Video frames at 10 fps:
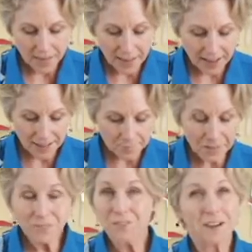And if
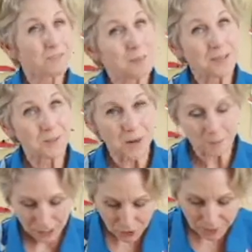you've ever been to one of my
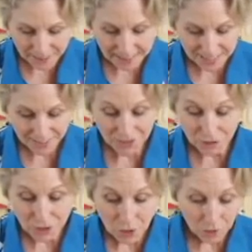cooking classes, you
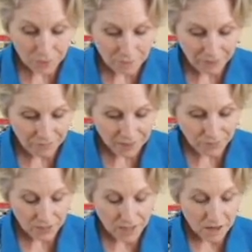know that my
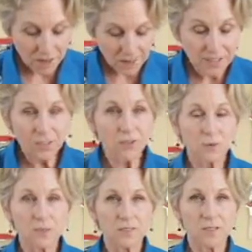favorite thing to do
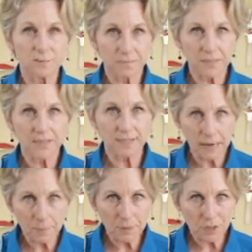is to
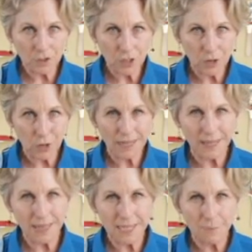sample as you go, kind of
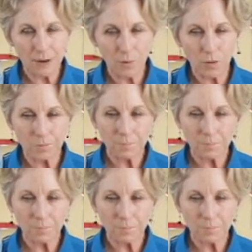think about what